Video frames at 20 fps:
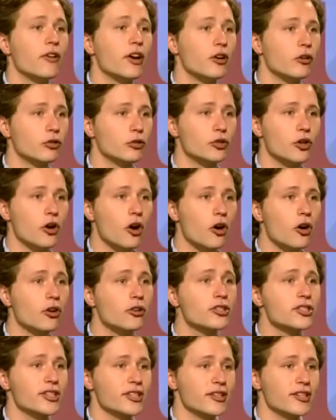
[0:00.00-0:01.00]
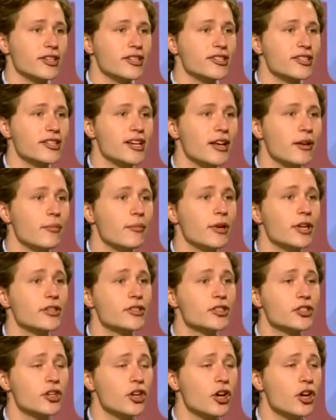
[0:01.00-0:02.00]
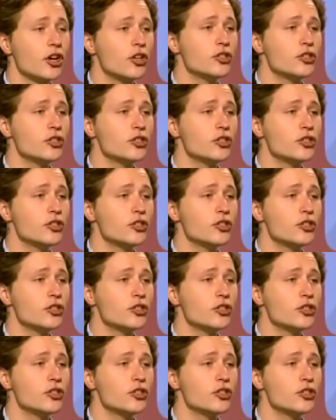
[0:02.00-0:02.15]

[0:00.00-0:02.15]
feral dogs in these tenements,